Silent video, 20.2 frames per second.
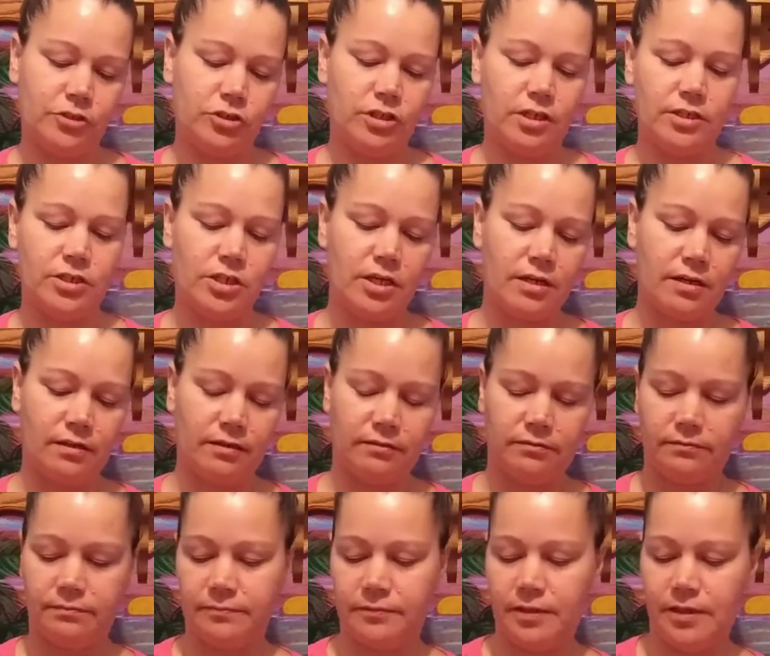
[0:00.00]
Shake, shake.
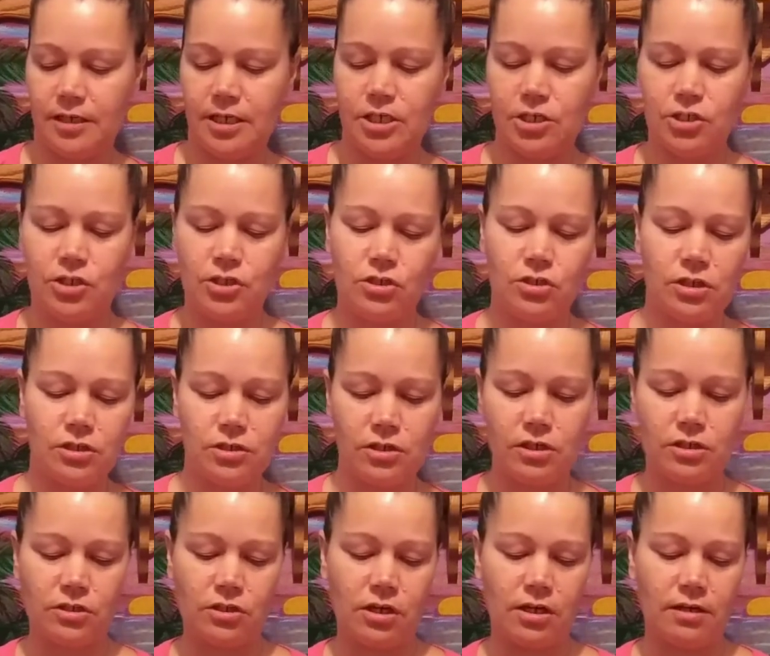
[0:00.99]
Shake,
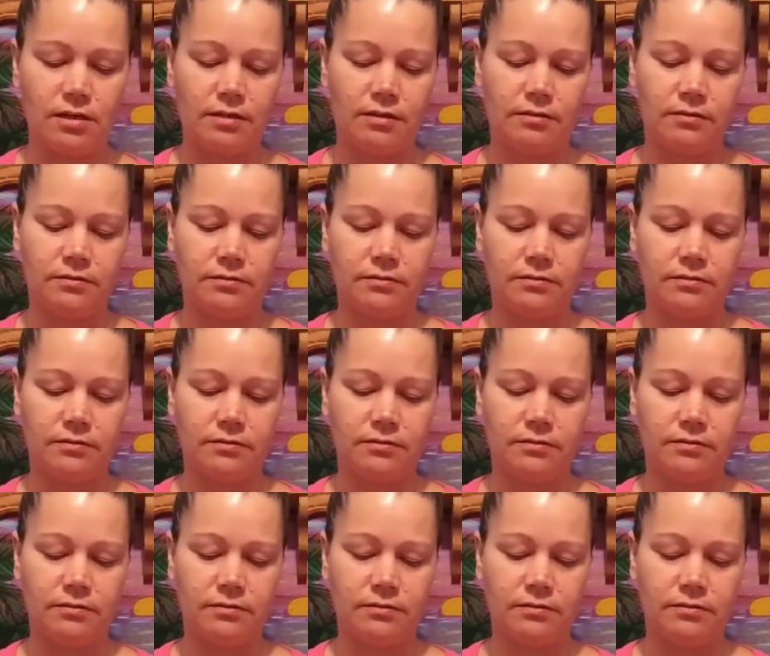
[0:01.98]
shake, shake.